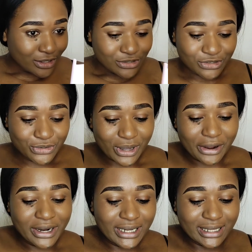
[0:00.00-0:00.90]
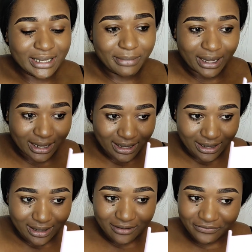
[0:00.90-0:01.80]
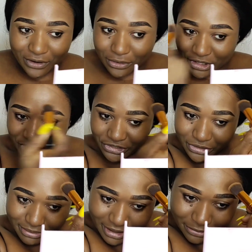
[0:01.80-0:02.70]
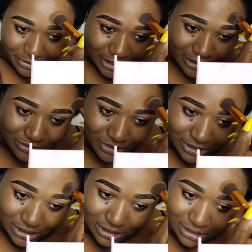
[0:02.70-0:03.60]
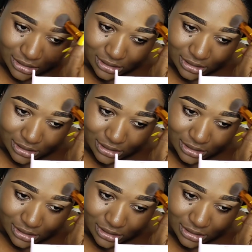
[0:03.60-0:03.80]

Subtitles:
So I already did my foundation, my brows.